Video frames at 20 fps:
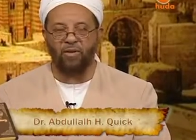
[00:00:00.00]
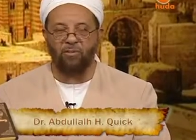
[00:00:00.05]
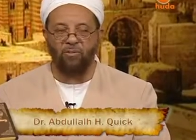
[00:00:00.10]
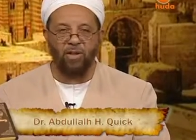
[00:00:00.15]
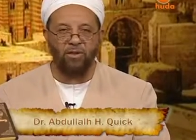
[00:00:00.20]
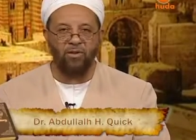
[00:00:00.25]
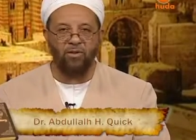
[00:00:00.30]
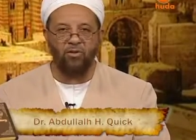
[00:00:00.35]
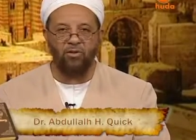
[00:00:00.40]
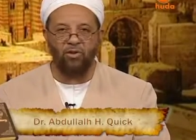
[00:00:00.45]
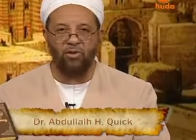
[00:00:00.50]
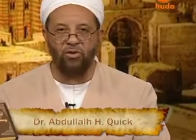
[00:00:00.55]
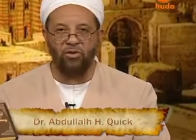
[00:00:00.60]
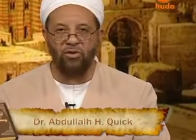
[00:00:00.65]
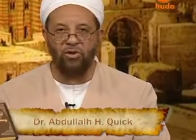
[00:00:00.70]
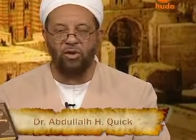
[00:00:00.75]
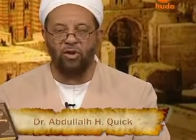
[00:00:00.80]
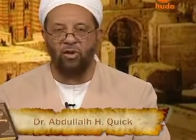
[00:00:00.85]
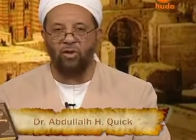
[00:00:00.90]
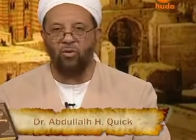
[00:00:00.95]
and
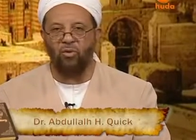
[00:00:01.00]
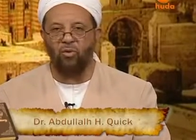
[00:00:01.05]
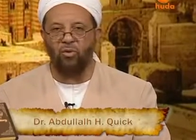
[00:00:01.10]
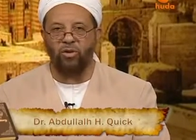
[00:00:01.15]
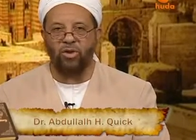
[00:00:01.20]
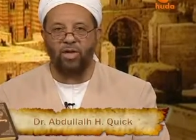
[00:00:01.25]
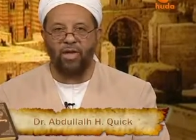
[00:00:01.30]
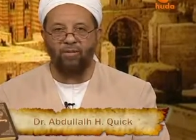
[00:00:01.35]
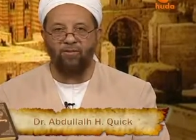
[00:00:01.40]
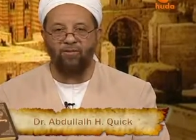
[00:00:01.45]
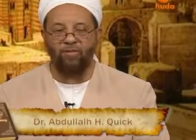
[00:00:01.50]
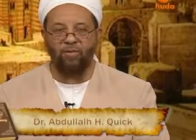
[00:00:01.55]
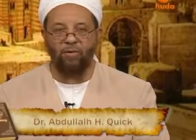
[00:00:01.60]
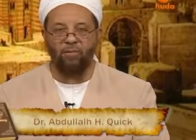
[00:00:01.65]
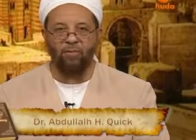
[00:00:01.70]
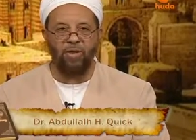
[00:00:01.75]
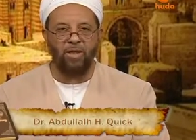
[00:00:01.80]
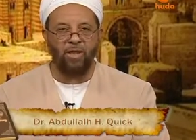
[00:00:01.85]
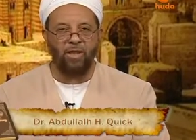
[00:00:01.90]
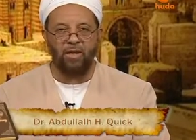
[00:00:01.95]
messengers who came from
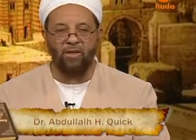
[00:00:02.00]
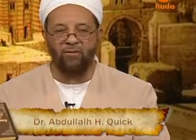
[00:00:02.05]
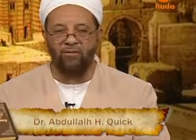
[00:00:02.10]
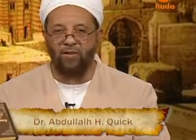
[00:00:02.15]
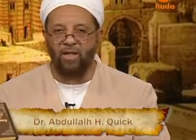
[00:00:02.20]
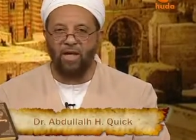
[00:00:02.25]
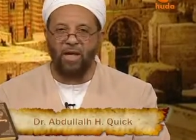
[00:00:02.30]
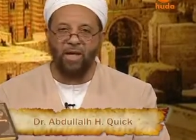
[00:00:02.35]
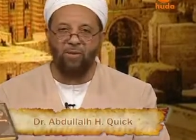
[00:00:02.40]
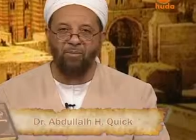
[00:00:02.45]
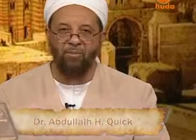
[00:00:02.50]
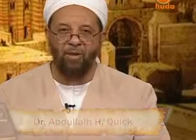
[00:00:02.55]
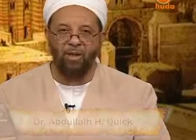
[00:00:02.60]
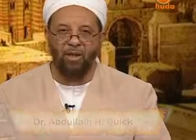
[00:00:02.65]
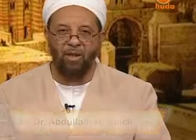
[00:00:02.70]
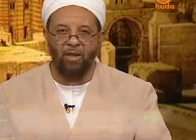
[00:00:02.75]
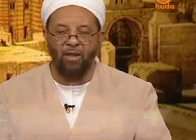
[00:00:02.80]
the beginning of time,